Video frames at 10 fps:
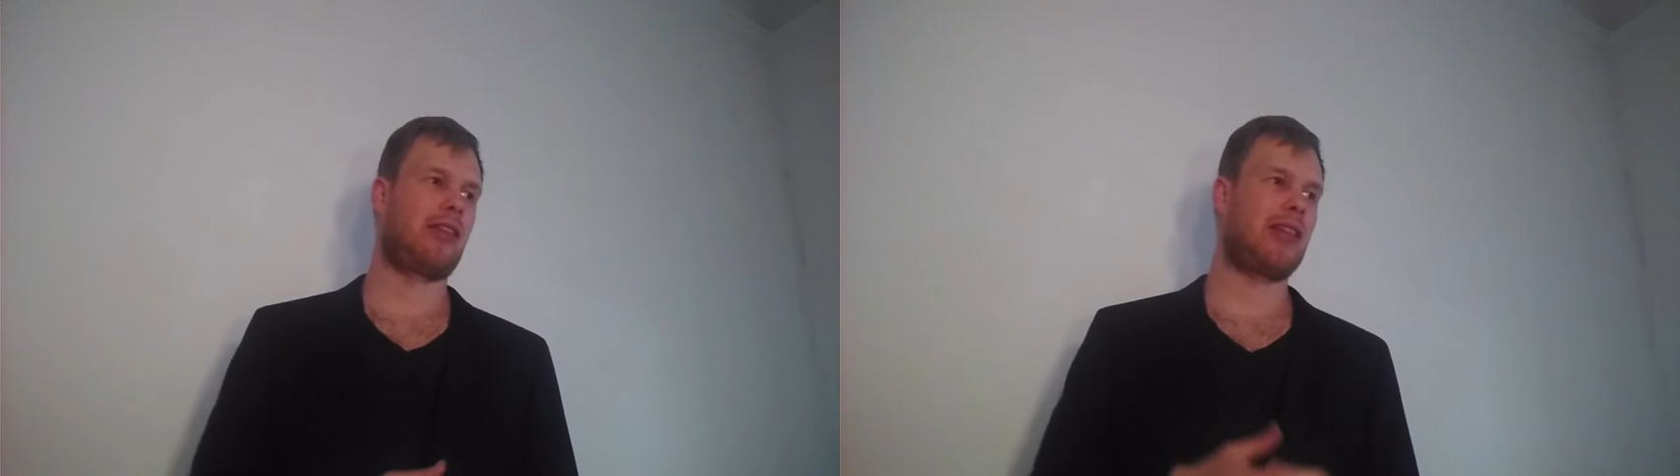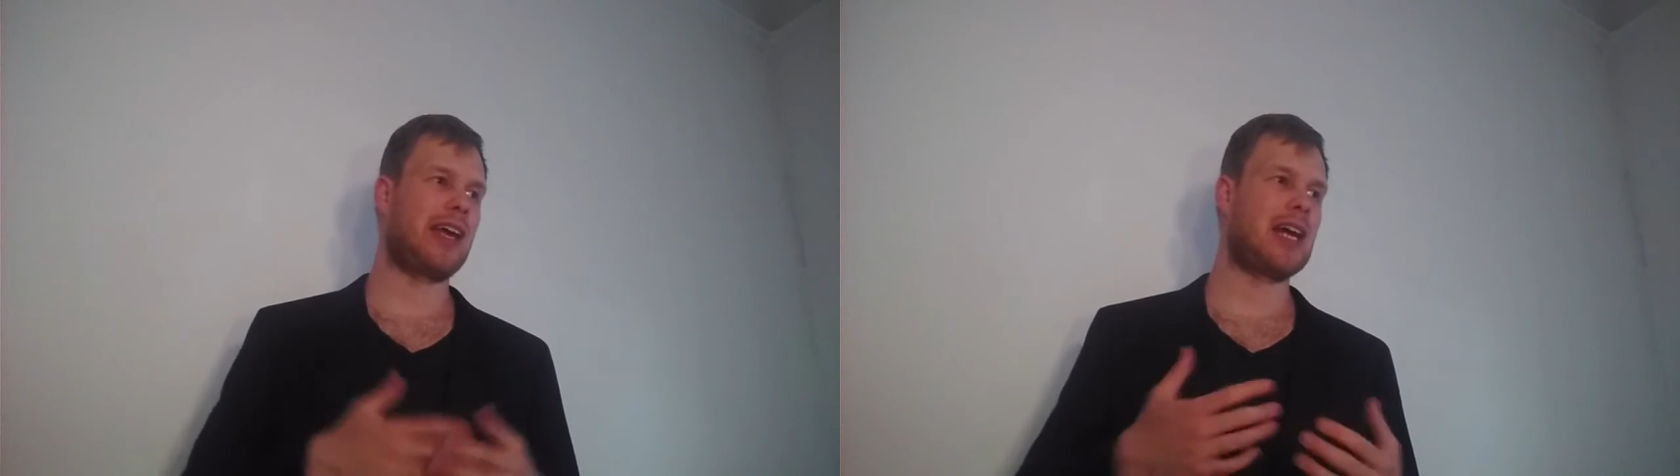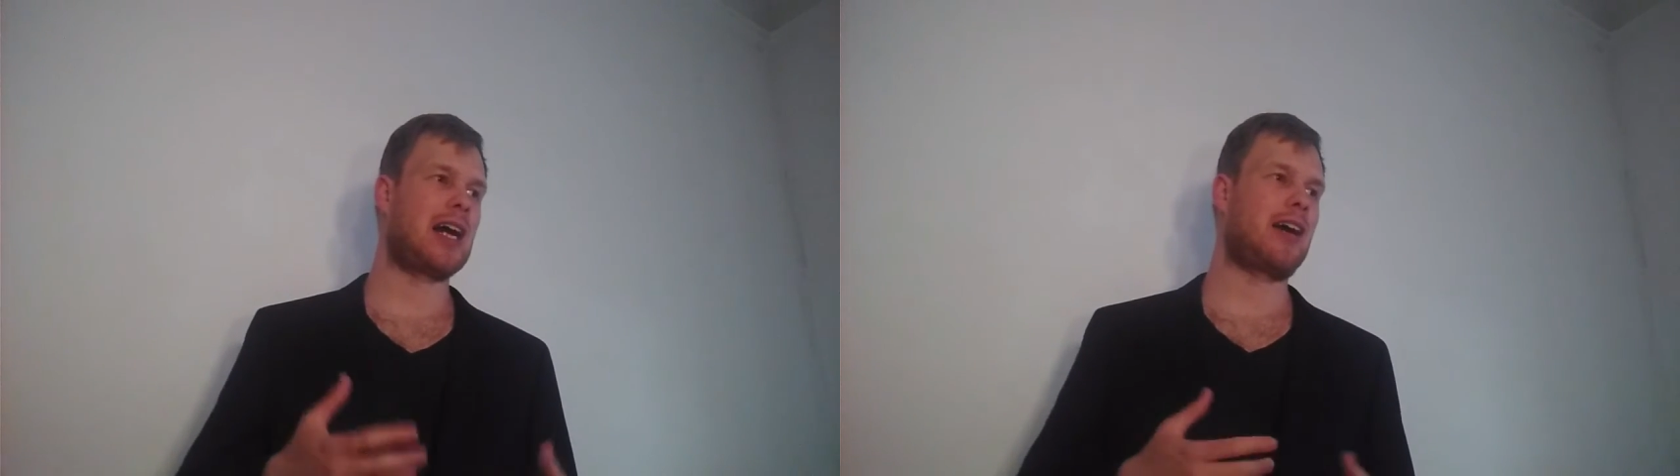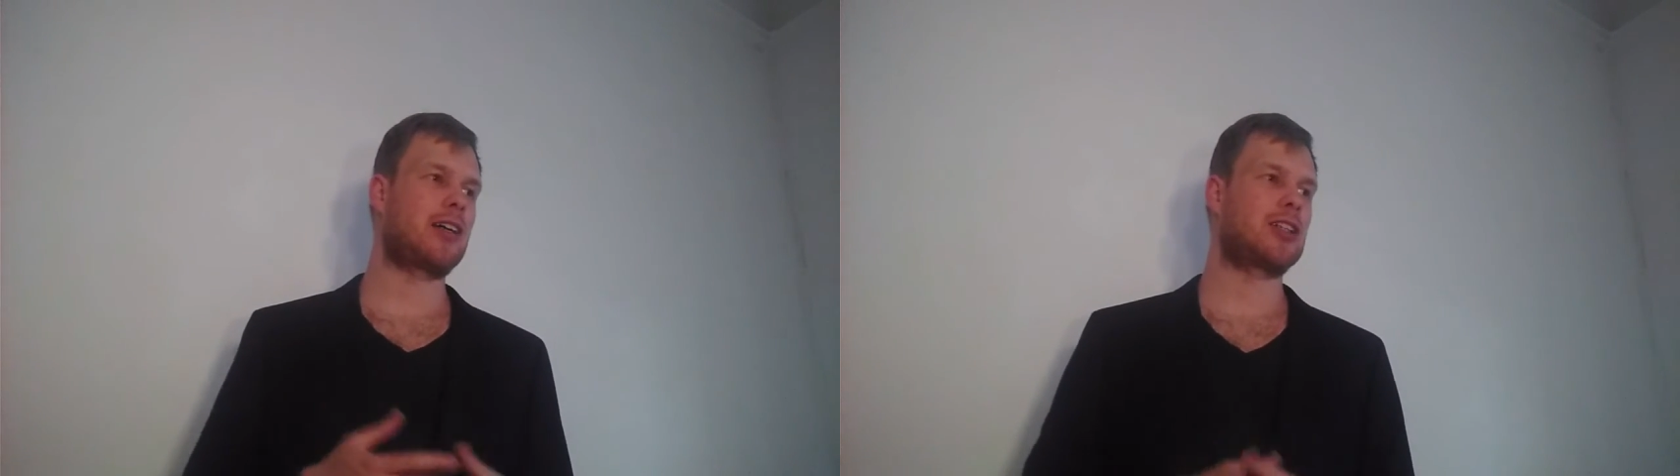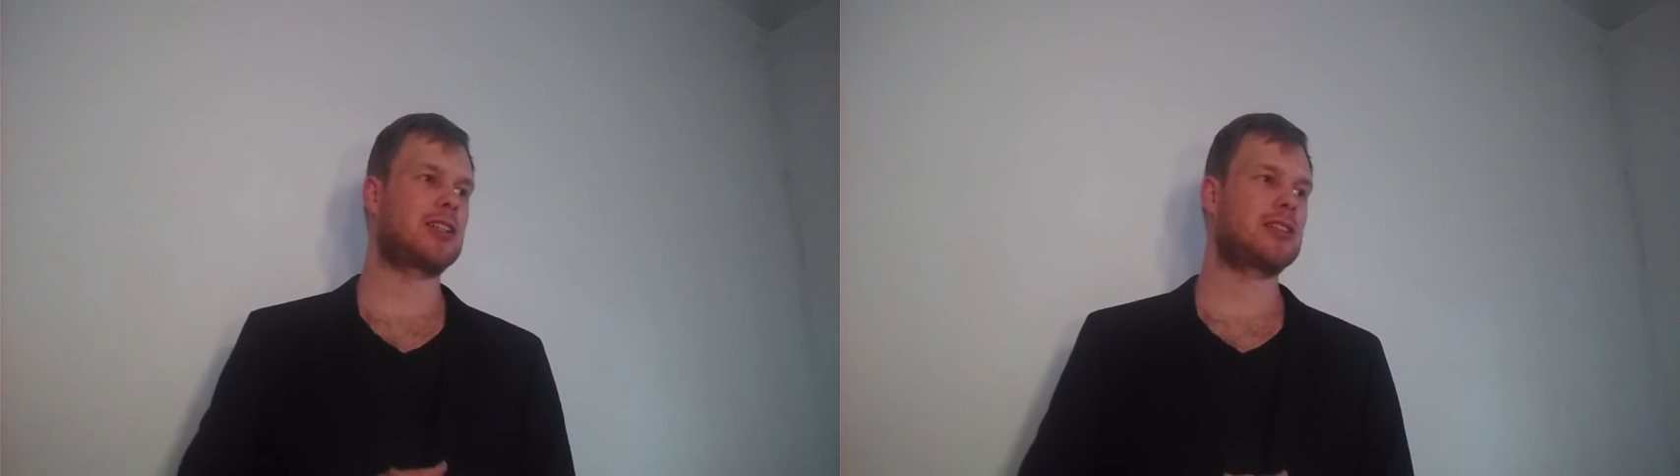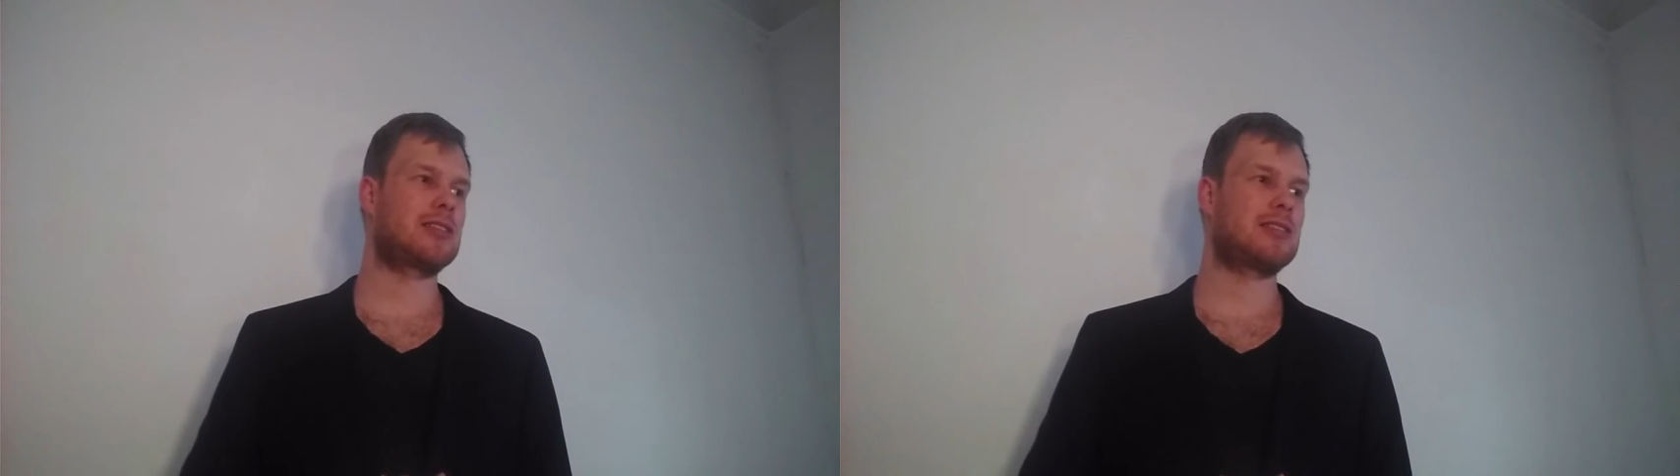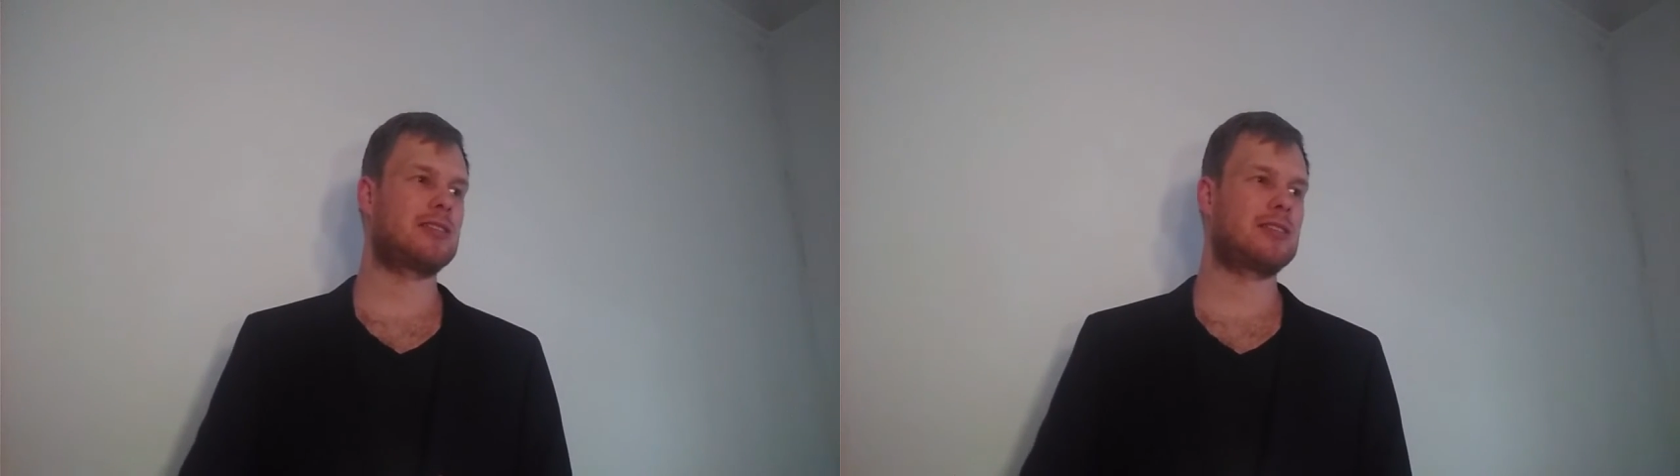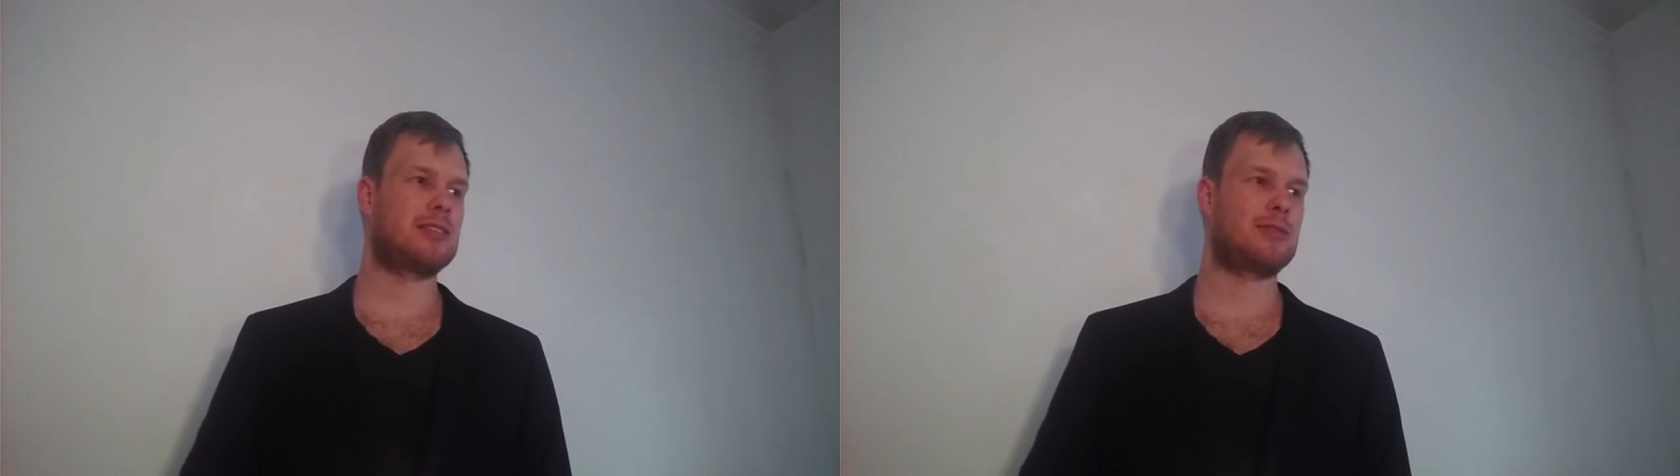they are
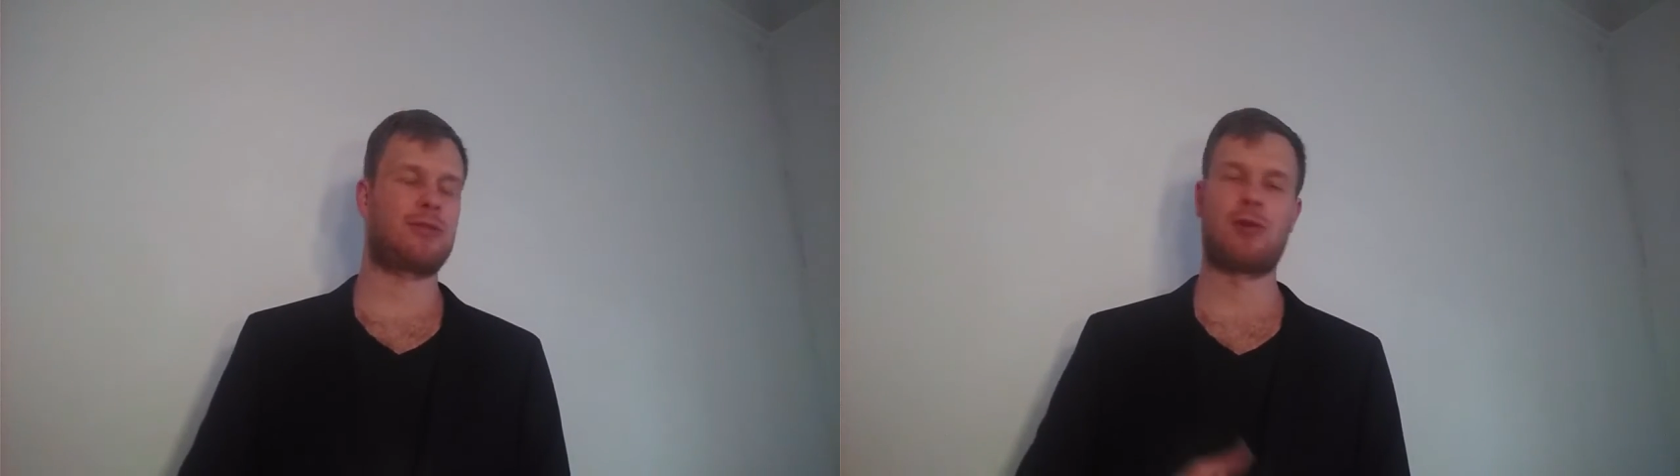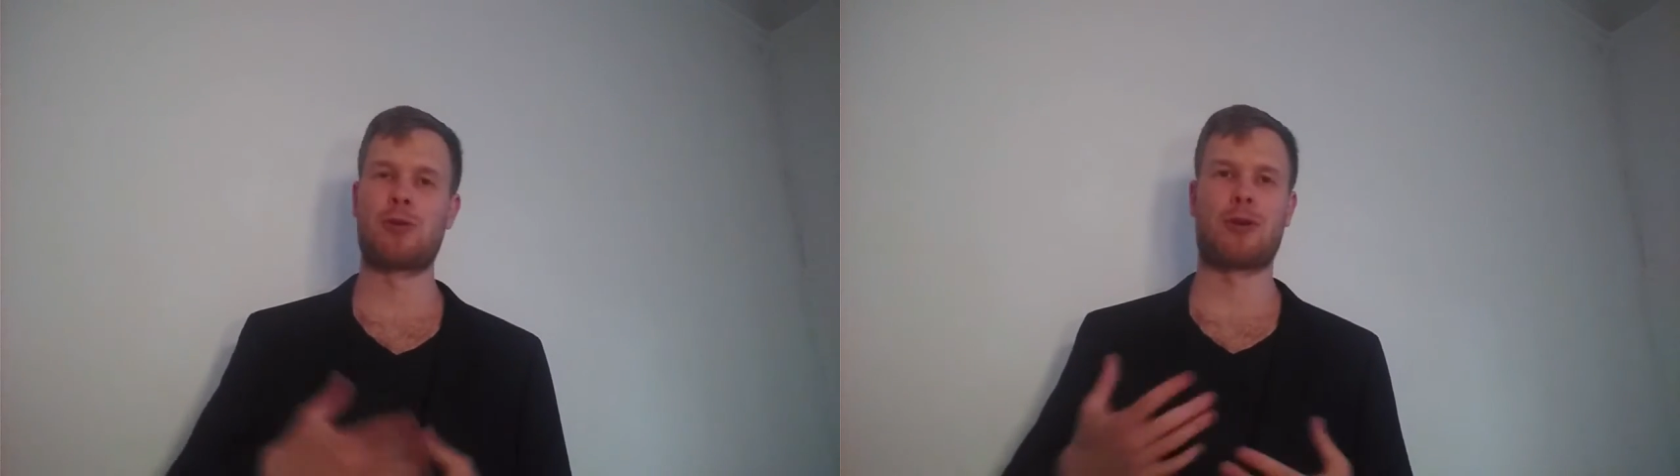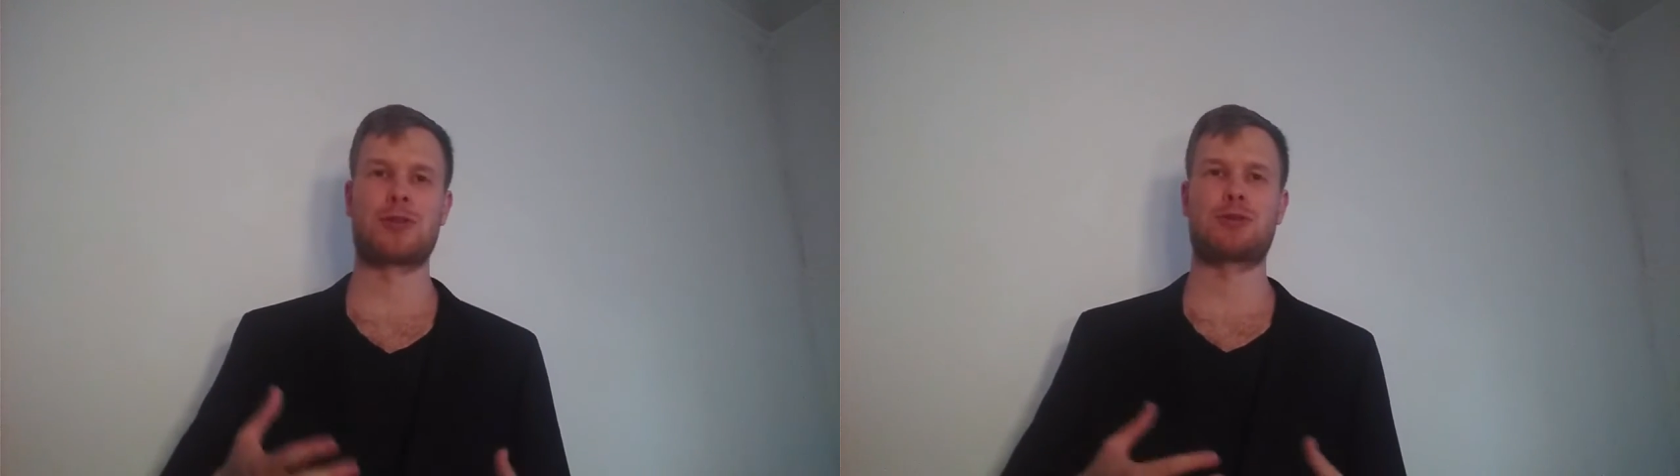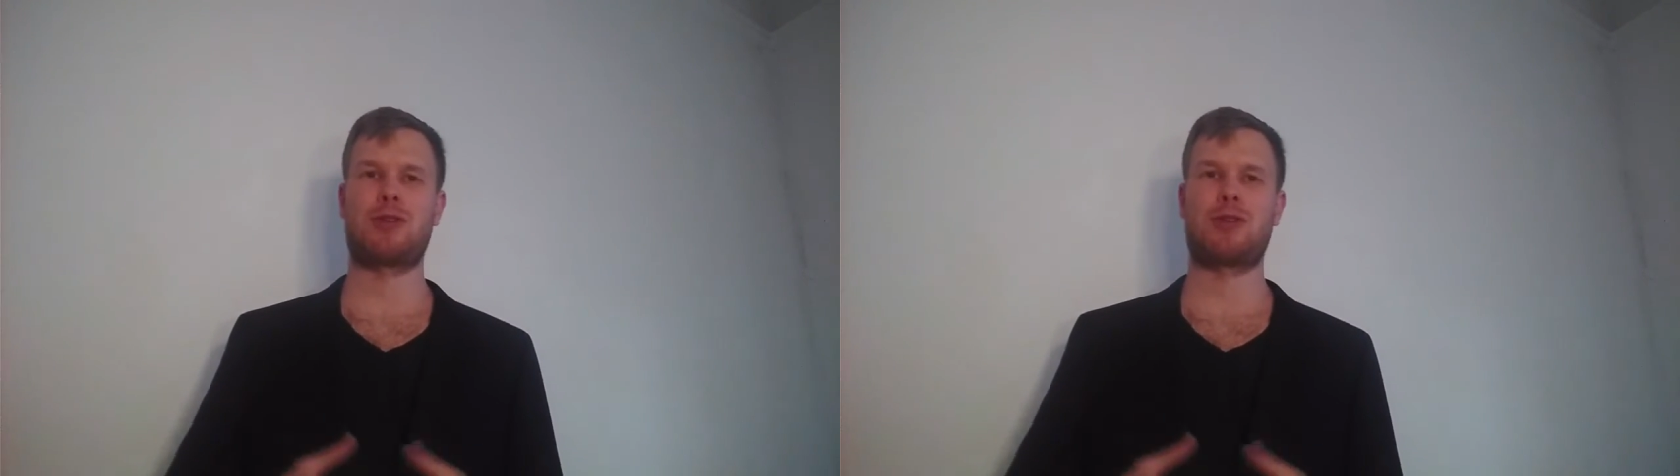focused